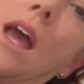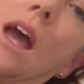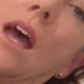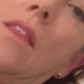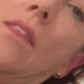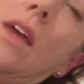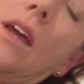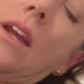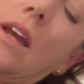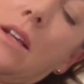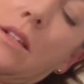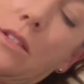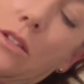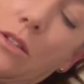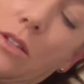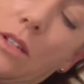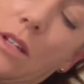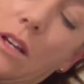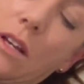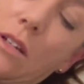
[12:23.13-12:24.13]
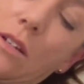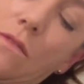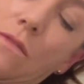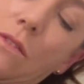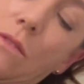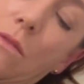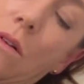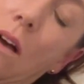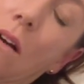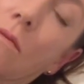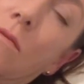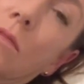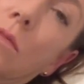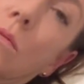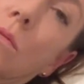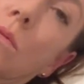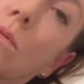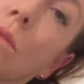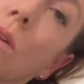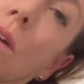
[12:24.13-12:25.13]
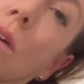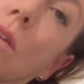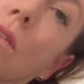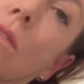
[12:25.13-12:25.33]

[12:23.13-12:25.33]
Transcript: And then as you start to feel comfortable,